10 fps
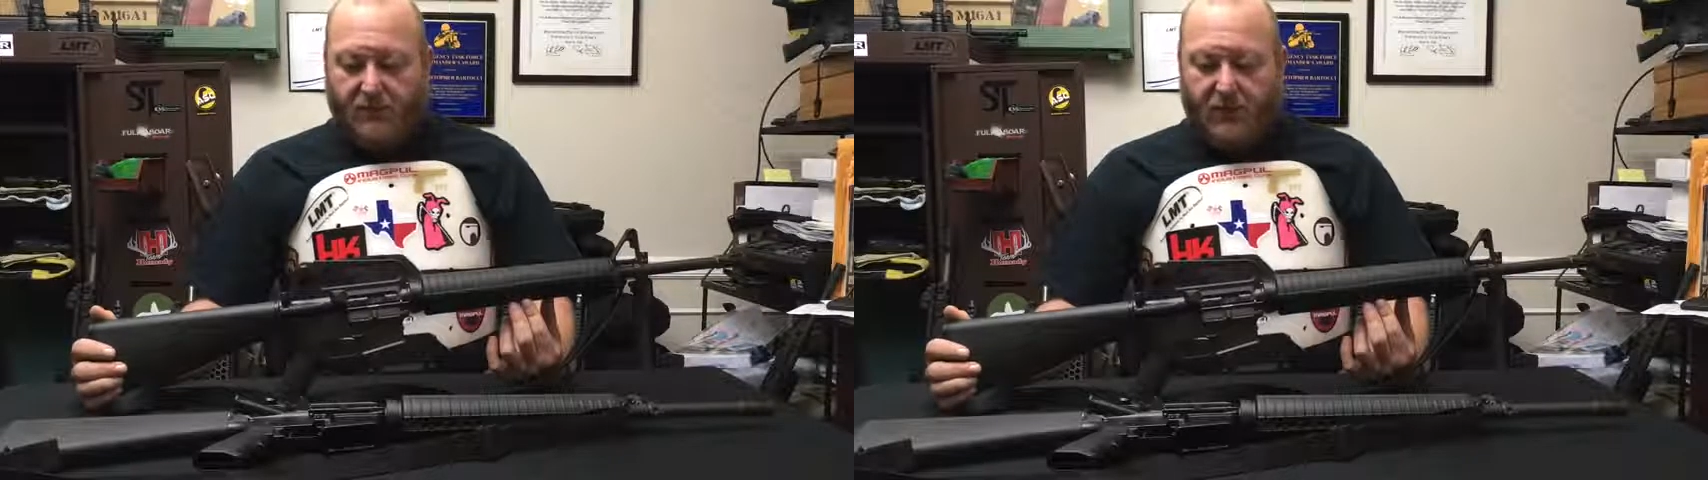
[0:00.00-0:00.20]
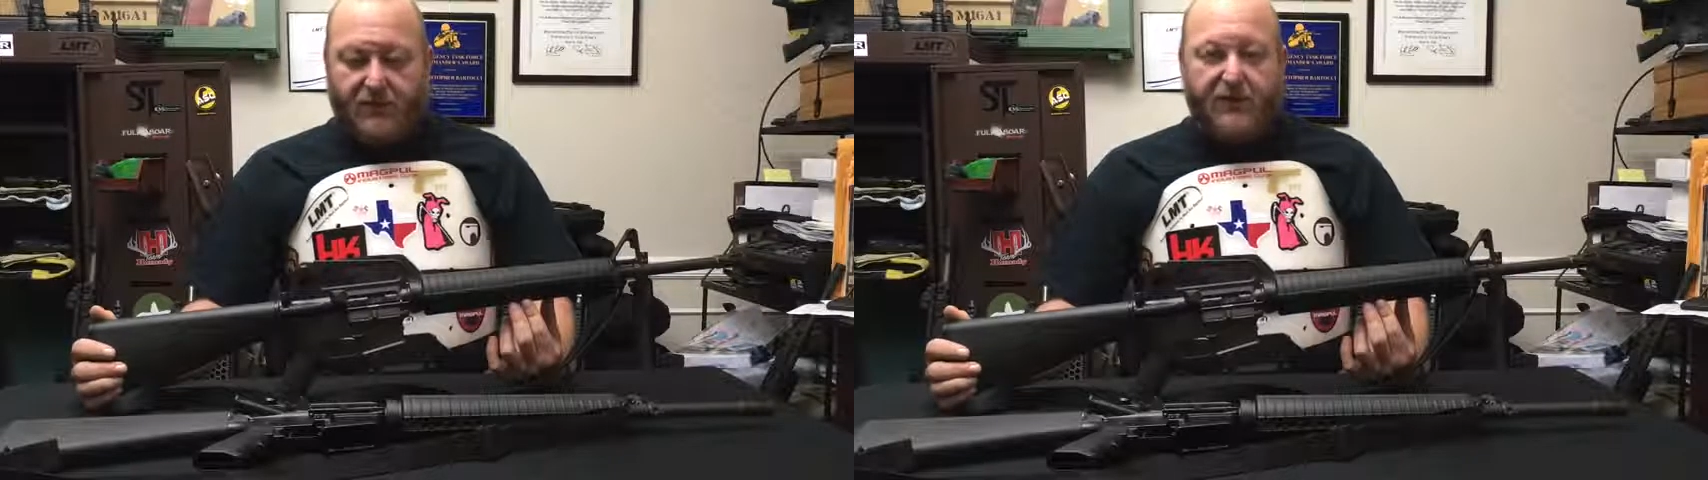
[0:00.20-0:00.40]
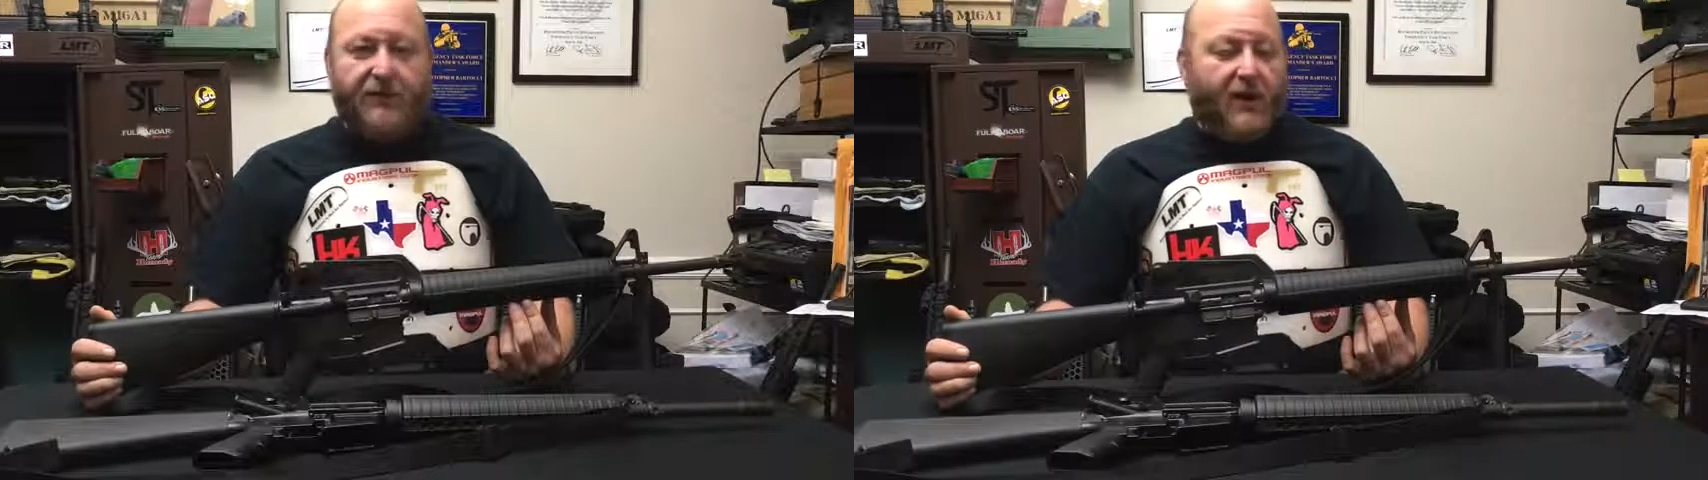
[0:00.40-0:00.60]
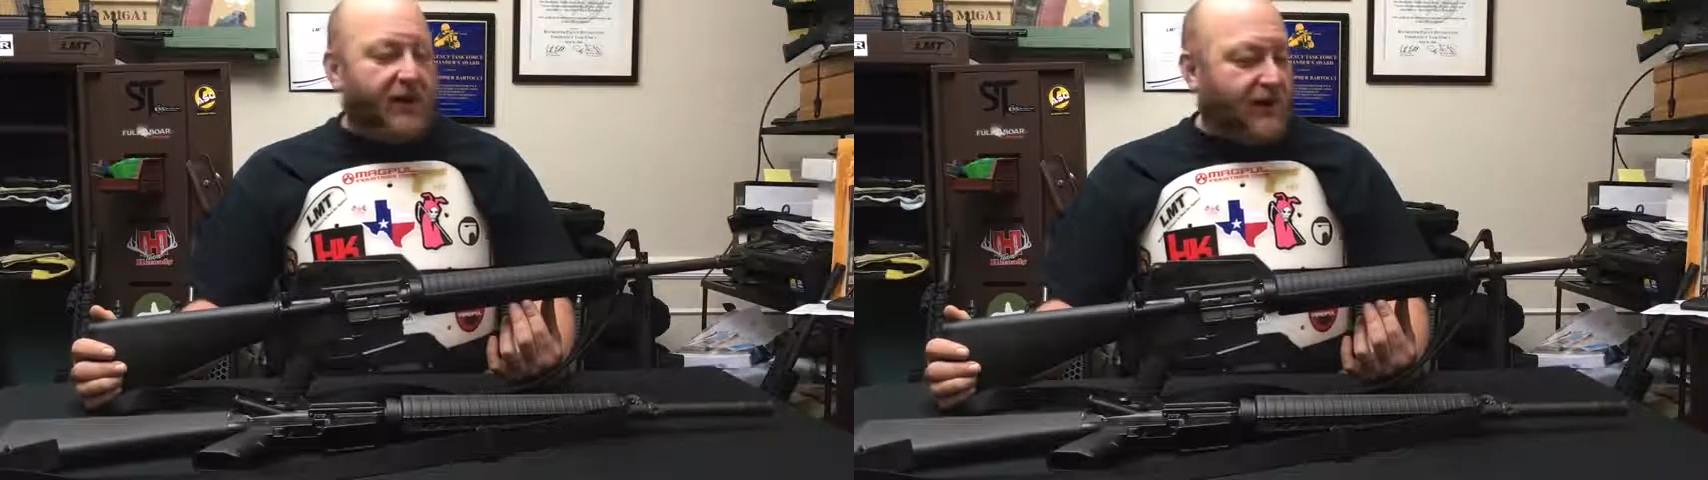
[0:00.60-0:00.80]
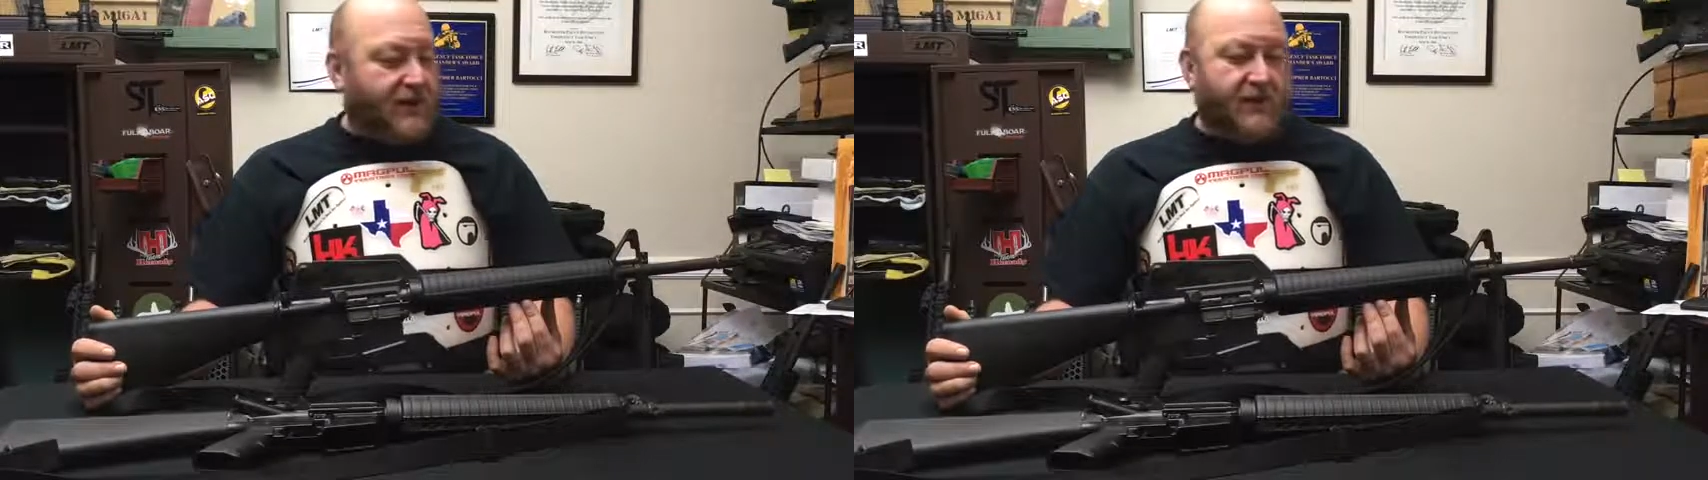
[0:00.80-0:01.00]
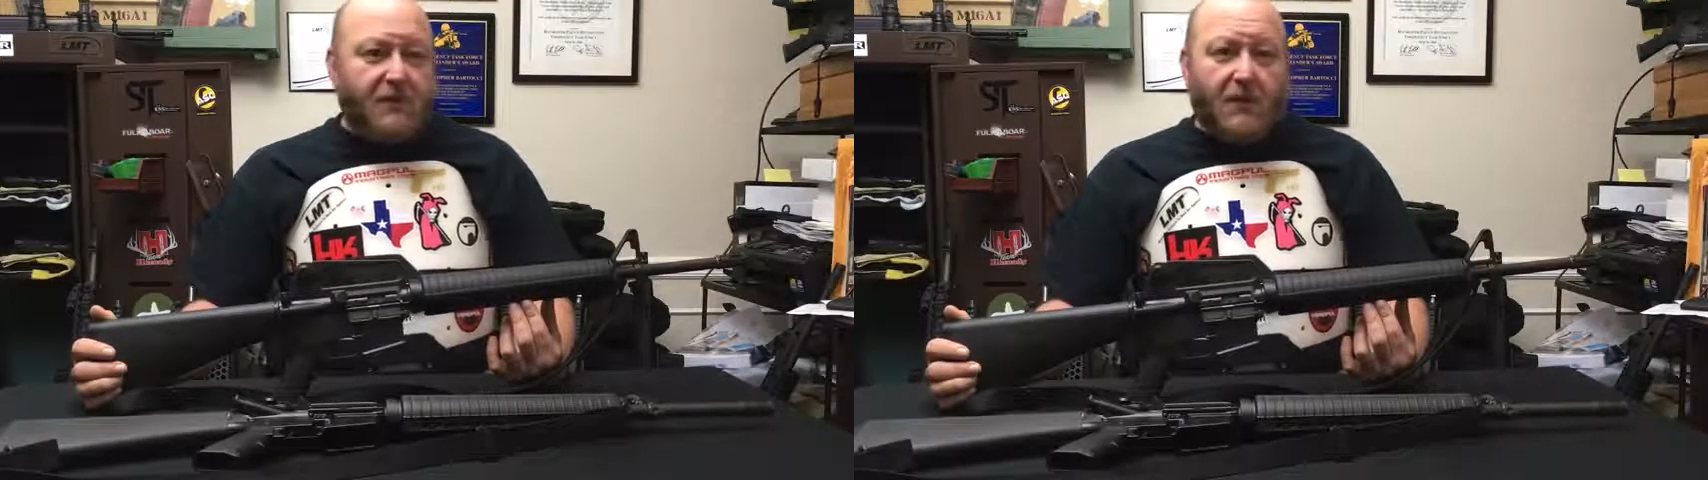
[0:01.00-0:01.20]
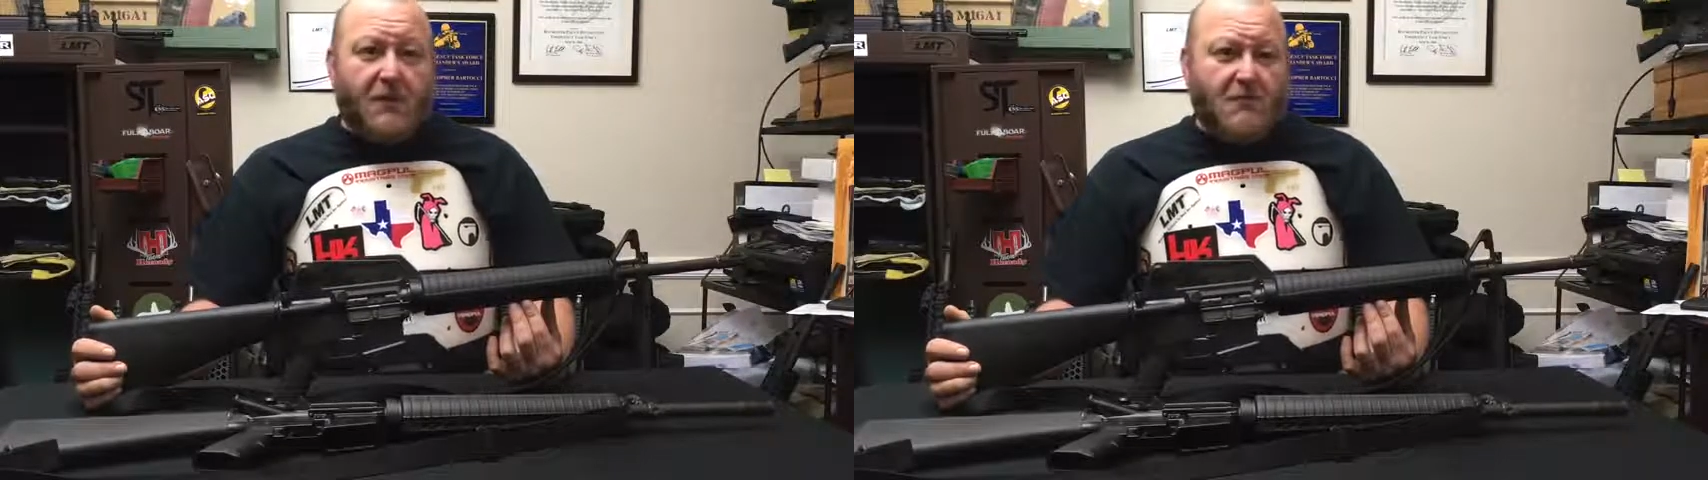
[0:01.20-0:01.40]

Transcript: clones and variants,